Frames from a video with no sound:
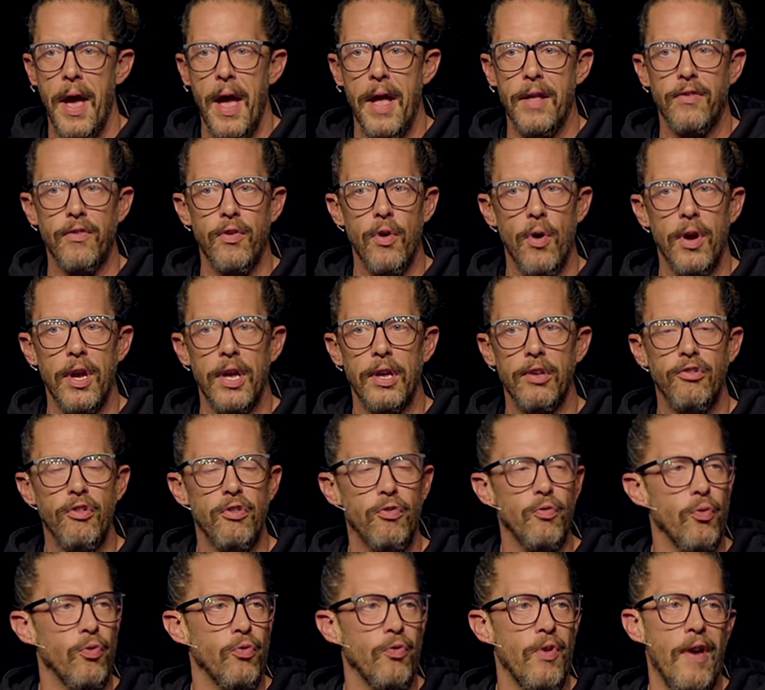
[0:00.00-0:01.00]
And so it
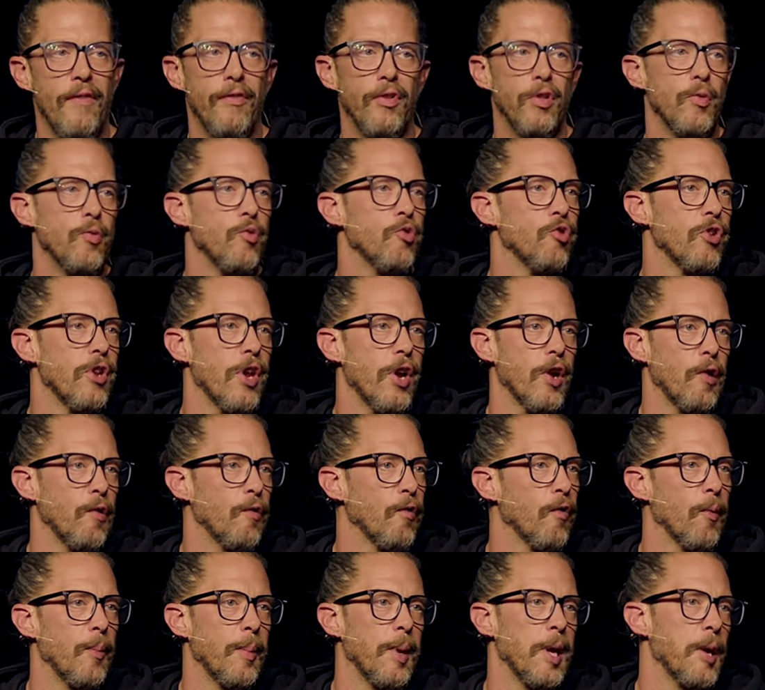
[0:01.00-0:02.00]
just was revolutionary
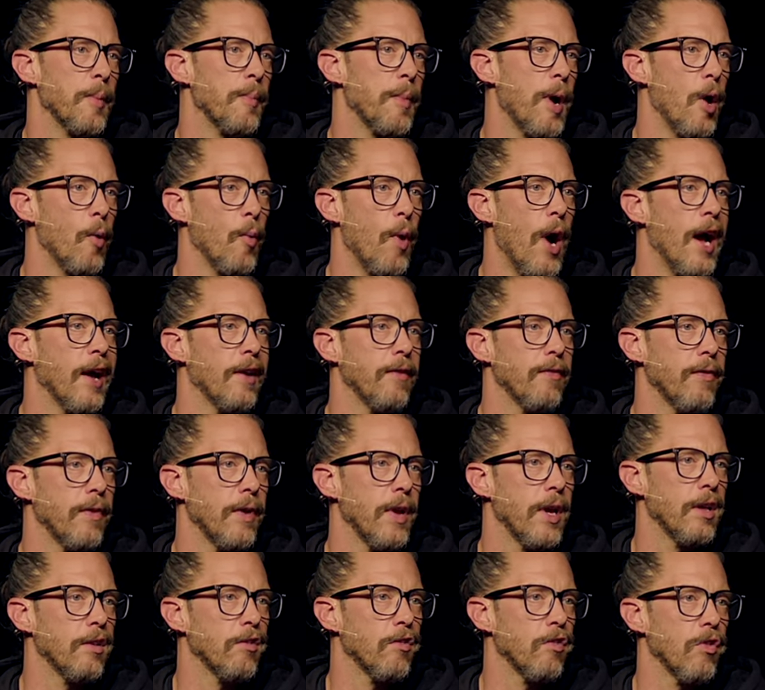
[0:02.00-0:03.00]
for me and my wife.
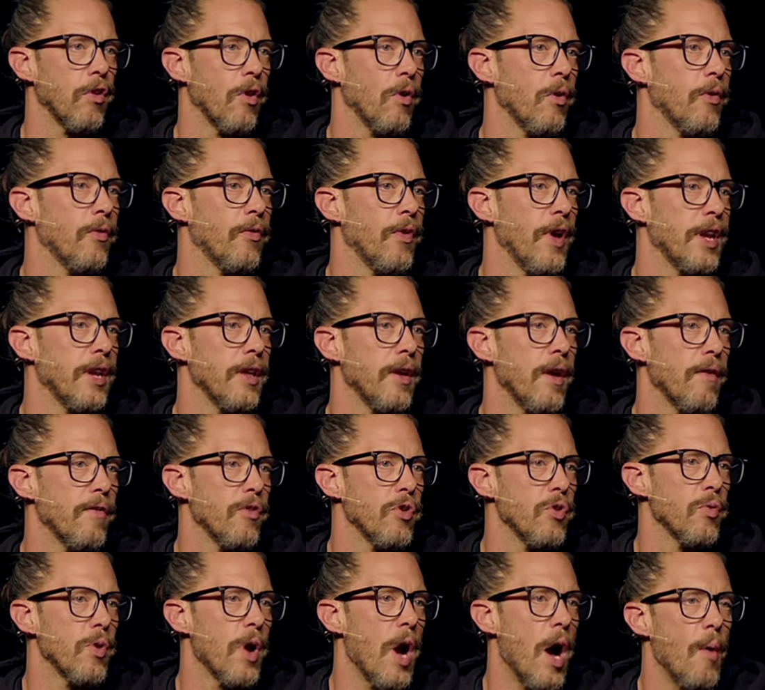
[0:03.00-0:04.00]
And so if any of
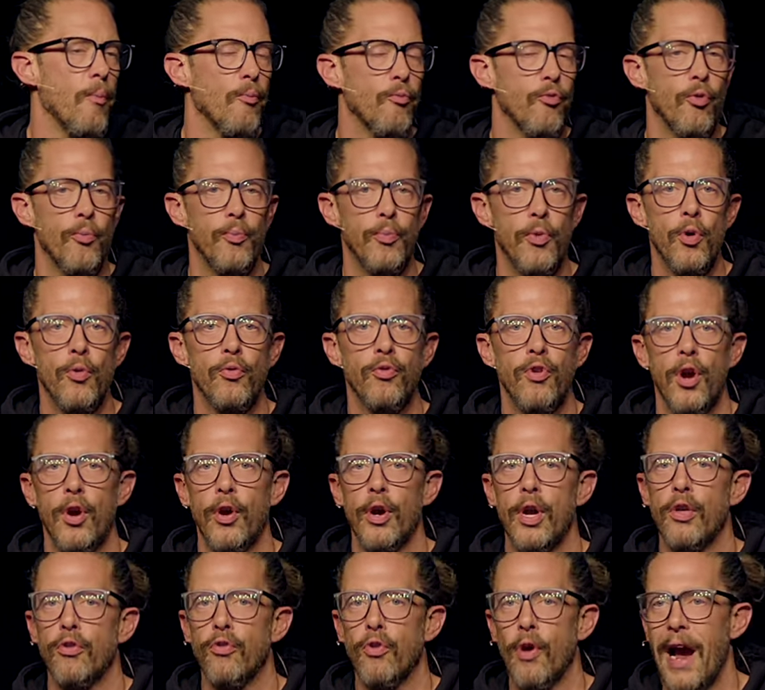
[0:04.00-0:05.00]
you come from those
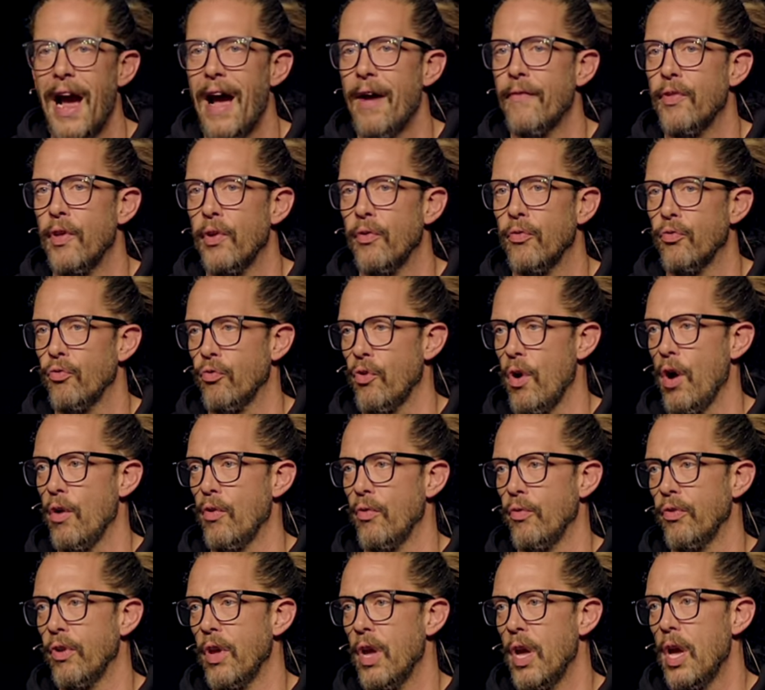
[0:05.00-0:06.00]
areas or have those
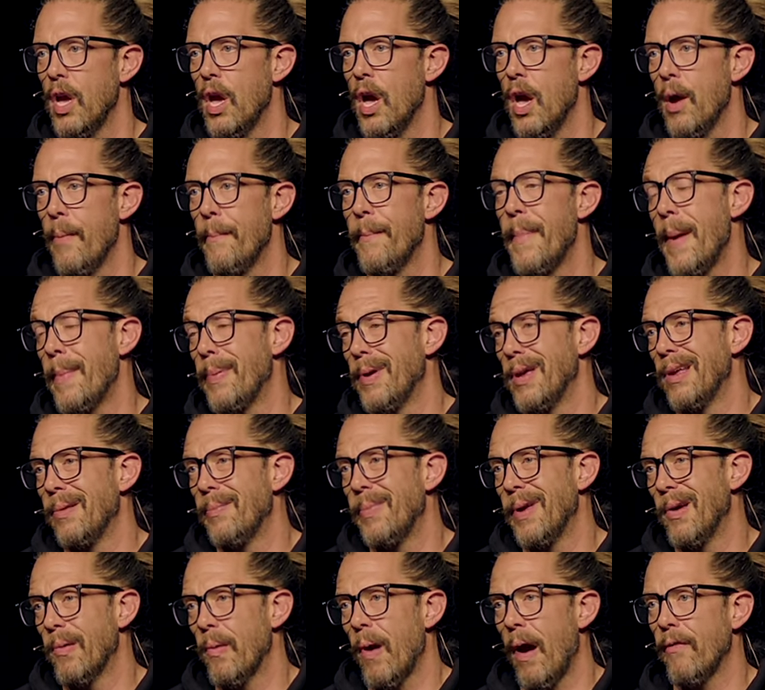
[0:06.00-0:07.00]
struggles, maybe
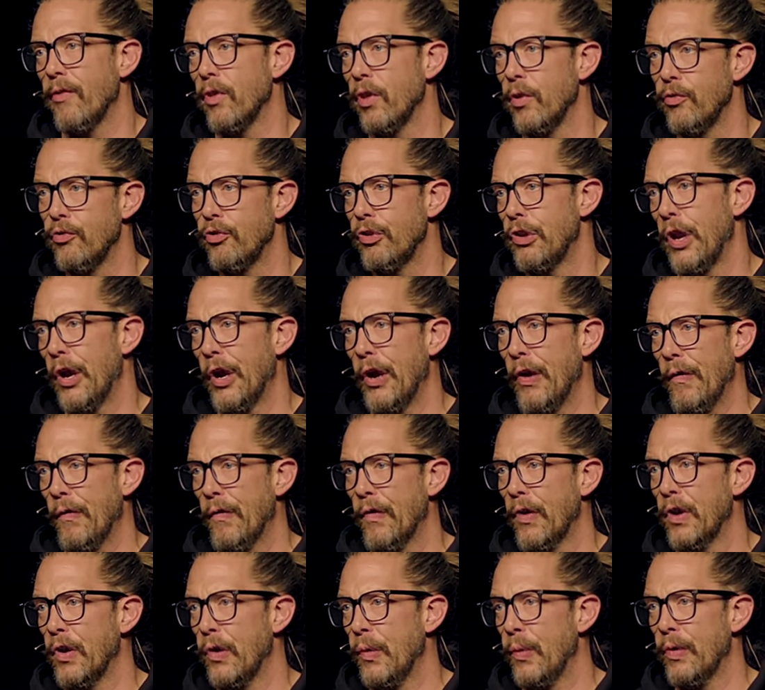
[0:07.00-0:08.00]
it'd be revolutionary
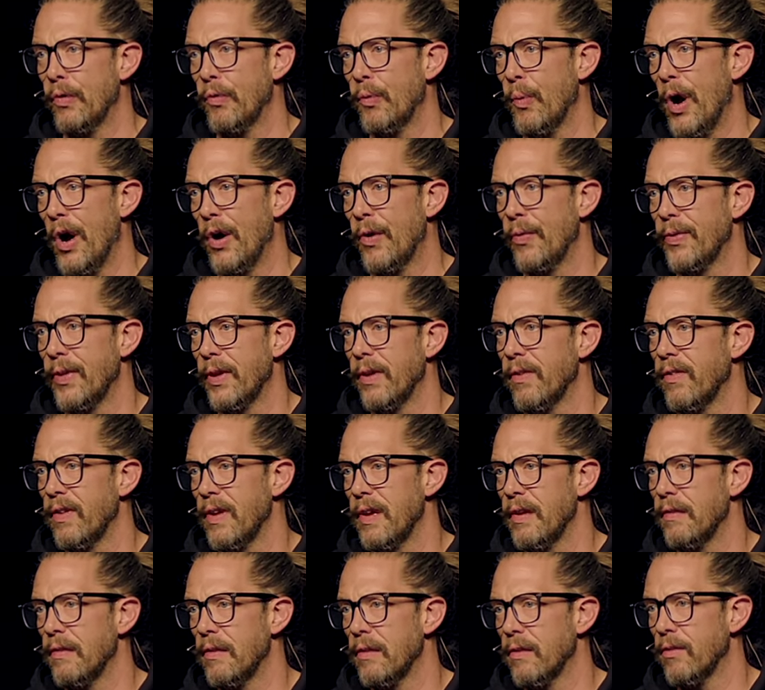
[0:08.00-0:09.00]
for you as well in this
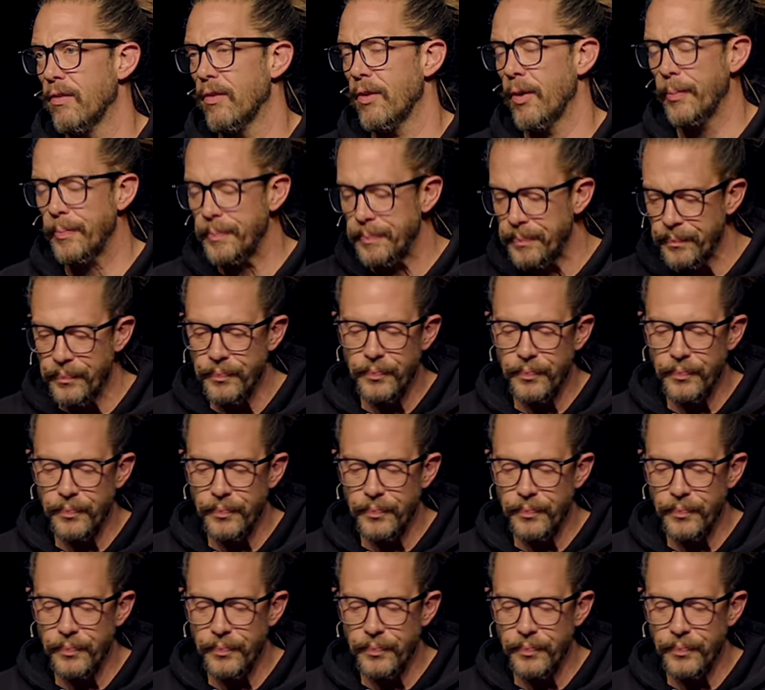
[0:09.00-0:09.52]
season. So,